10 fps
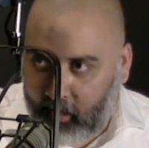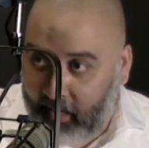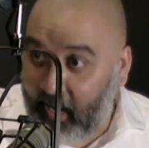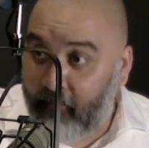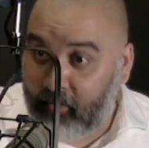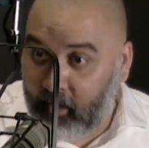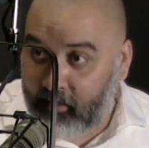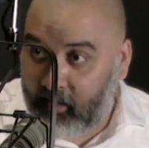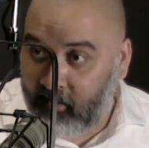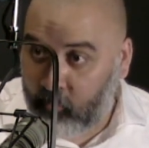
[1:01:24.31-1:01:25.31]
and I've done
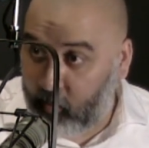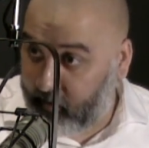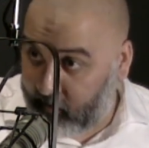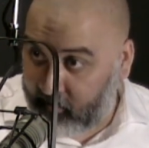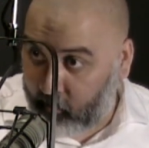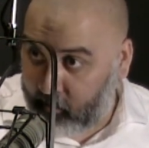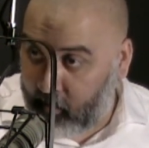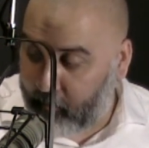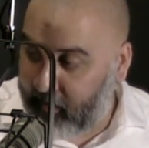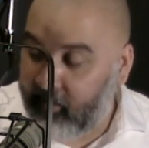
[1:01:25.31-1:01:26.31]
this with a dessert
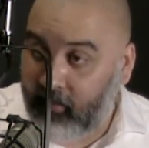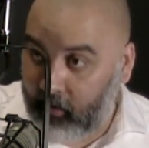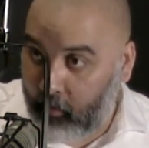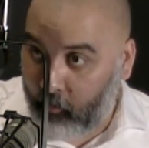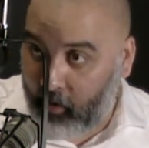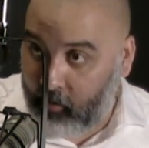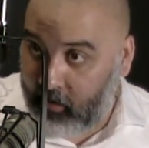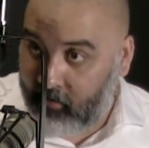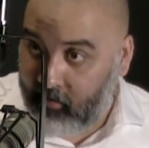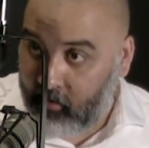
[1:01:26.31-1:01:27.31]
company selling
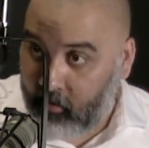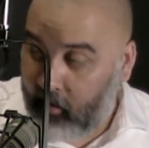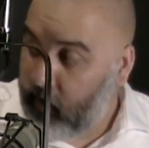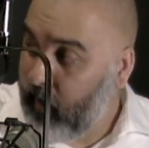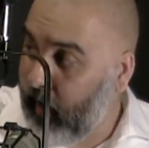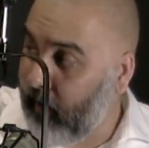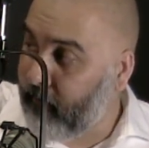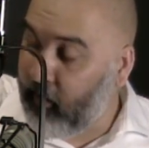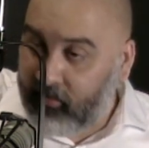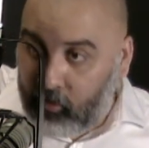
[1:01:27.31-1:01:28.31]
brownies. I've
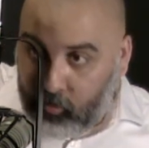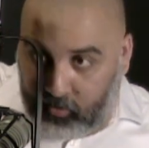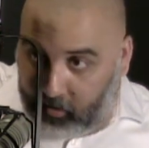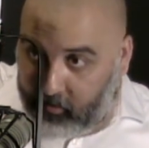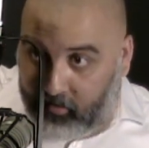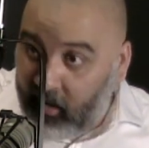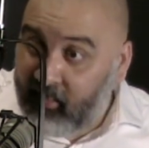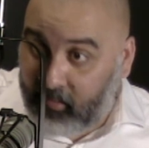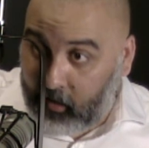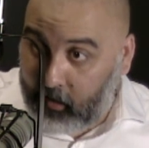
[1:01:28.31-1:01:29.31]
also done this
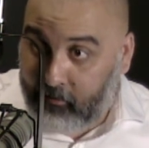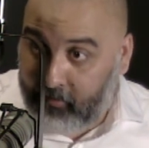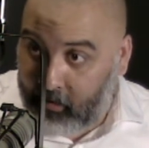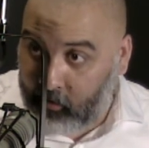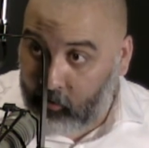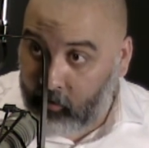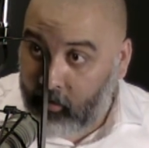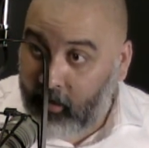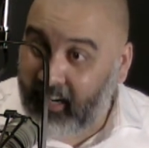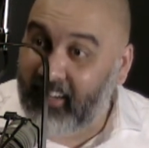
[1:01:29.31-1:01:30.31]
selling a vehicle.
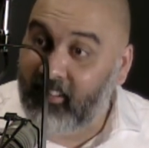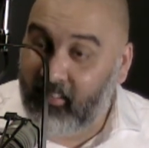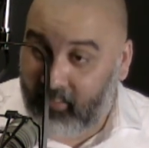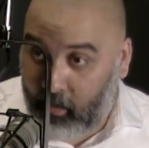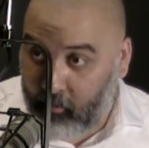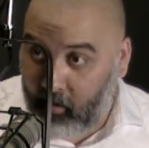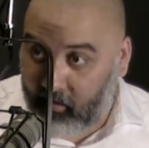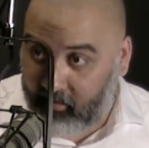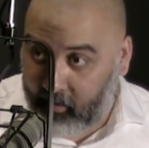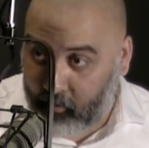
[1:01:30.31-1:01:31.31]
It's the same
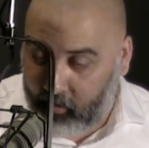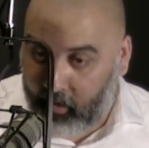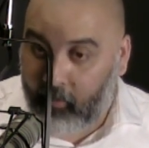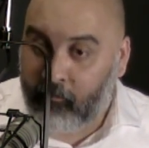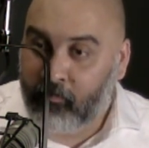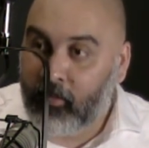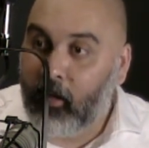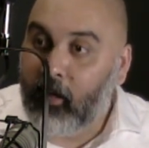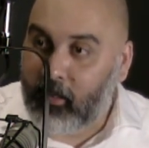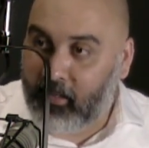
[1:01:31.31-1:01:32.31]
concept, okay?
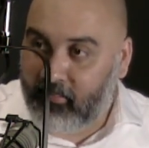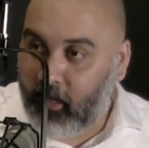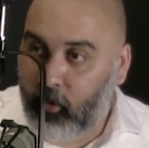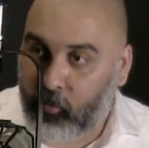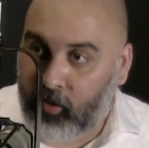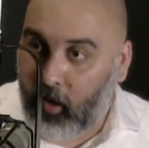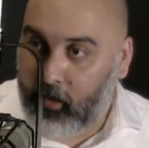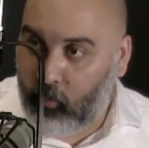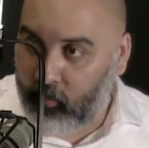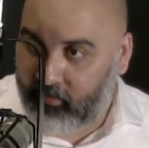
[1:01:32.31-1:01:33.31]
Let's say you're
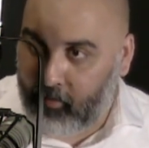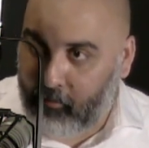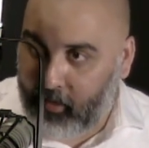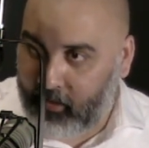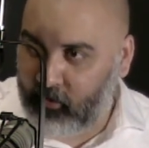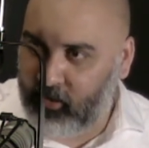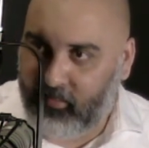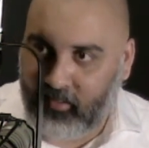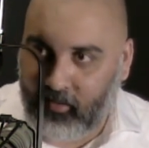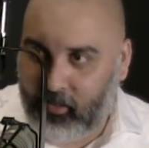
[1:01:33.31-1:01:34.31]
talking with somebody, and she's
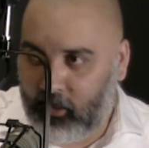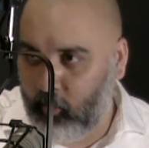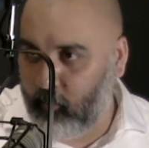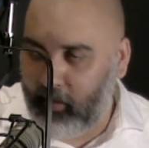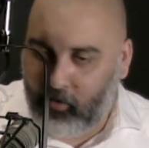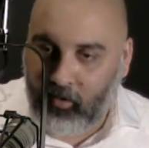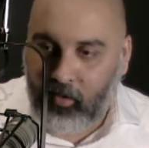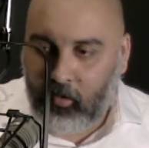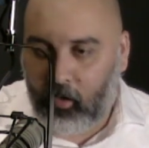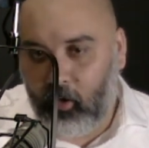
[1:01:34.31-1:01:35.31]
telling you about,
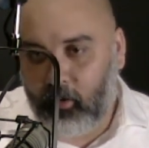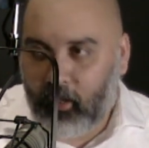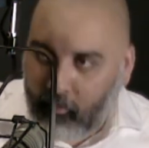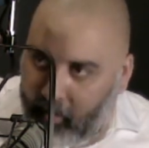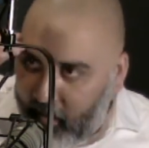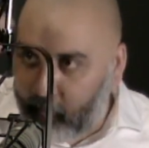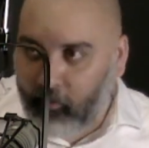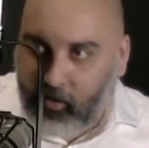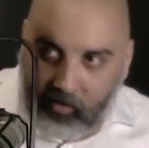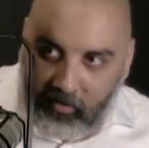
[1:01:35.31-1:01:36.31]
oh yeah, my
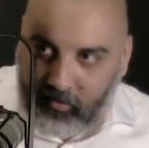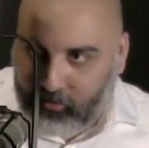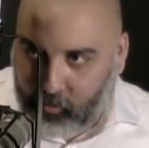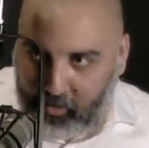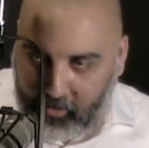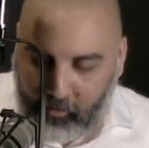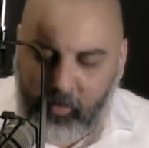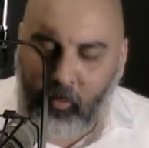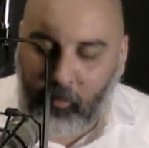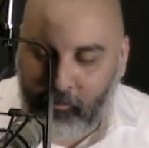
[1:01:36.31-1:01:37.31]
eyebrows or whatever.
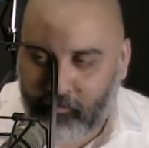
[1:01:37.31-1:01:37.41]
Cool.